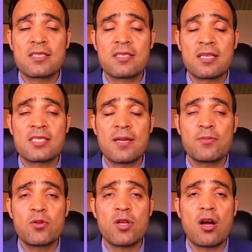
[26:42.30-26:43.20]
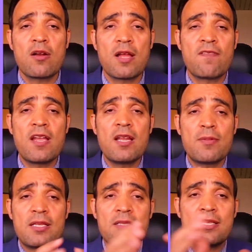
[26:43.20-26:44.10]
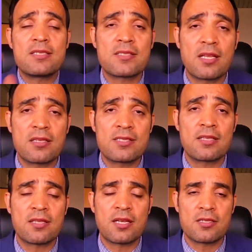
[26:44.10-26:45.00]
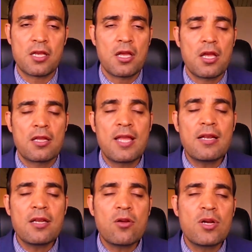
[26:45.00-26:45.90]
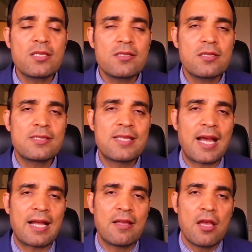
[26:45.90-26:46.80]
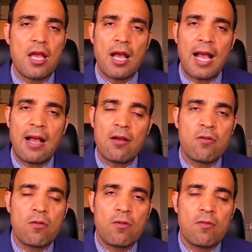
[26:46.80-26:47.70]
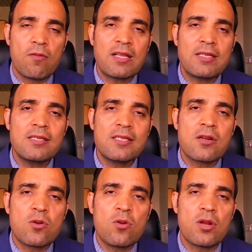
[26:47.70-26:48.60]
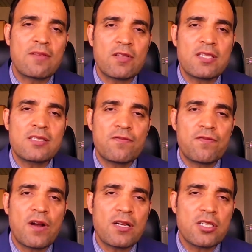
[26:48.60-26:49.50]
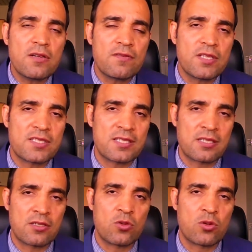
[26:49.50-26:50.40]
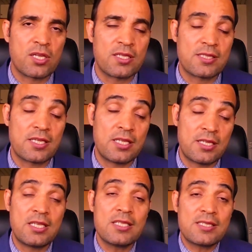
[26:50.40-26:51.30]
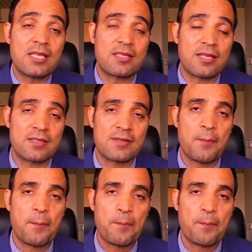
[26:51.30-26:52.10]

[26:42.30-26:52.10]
receptors are available in these centers, then the question is that what is the role and what is the function of these nuclei in these centers?